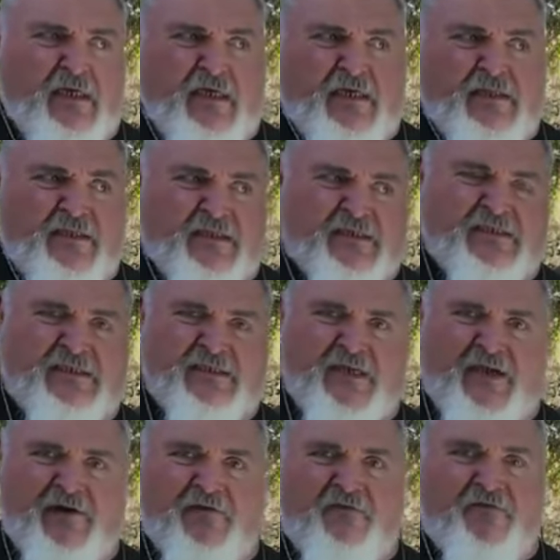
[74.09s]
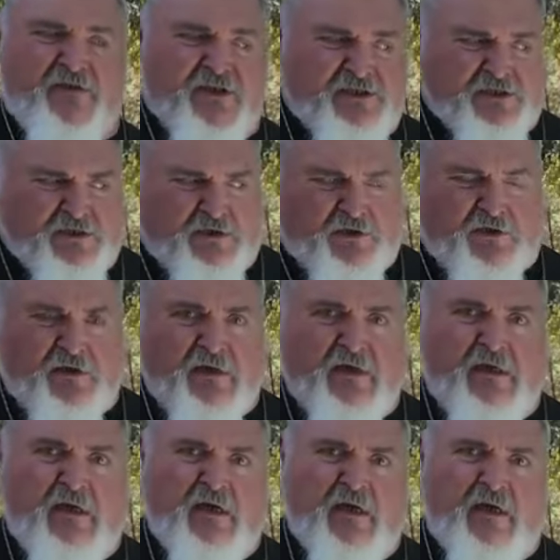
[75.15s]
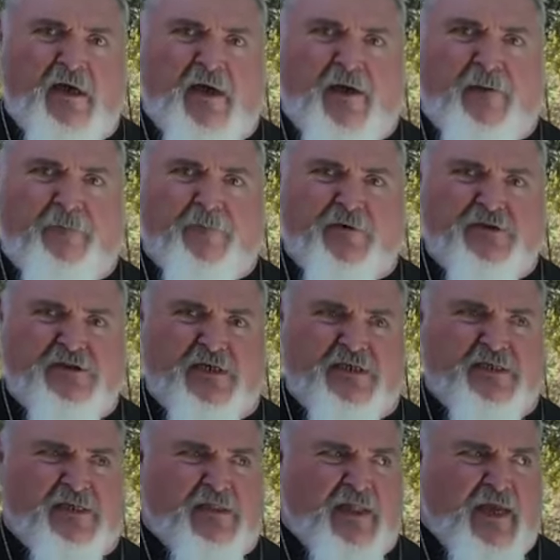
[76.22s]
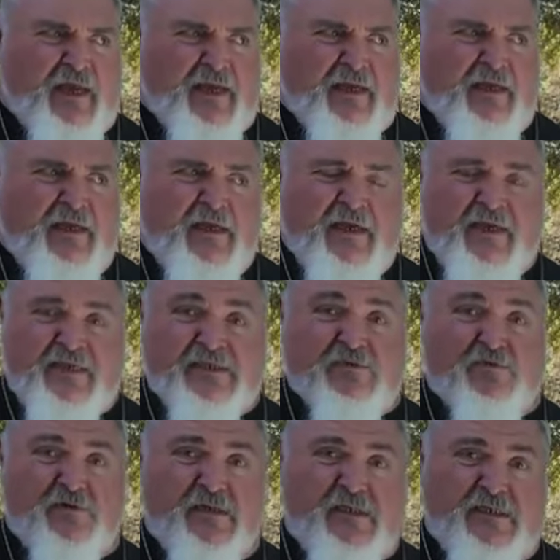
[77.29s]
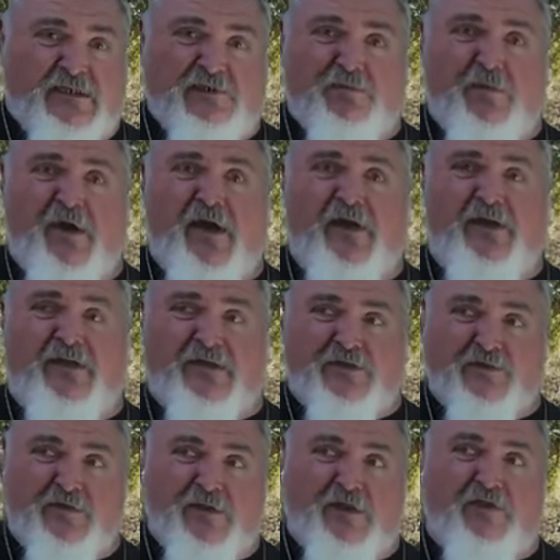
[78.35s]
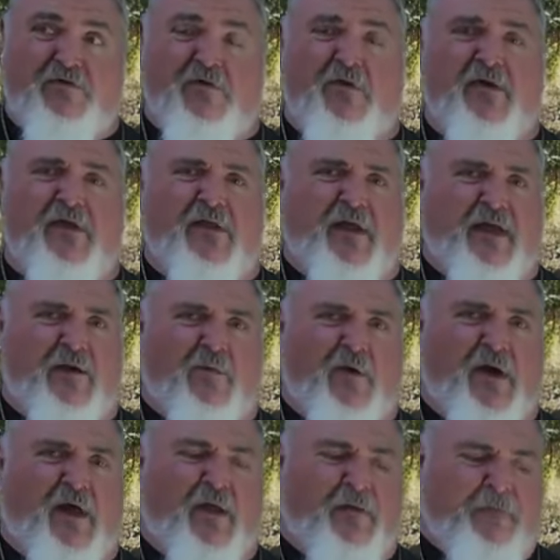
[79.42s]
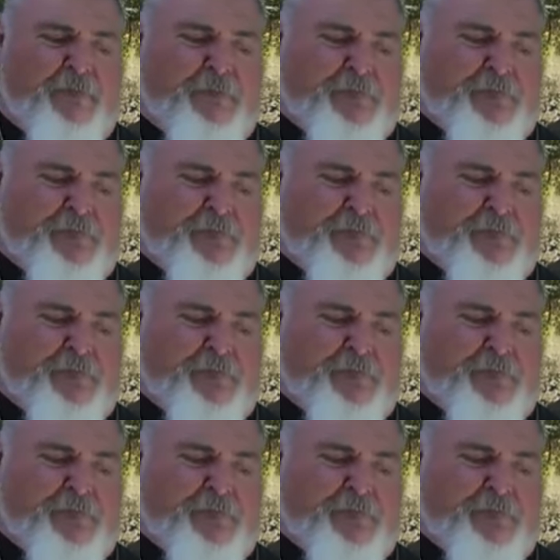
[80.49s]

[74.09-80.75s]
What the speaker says: in this entire fixture projecting light. It's really spread, it's really throwing light well.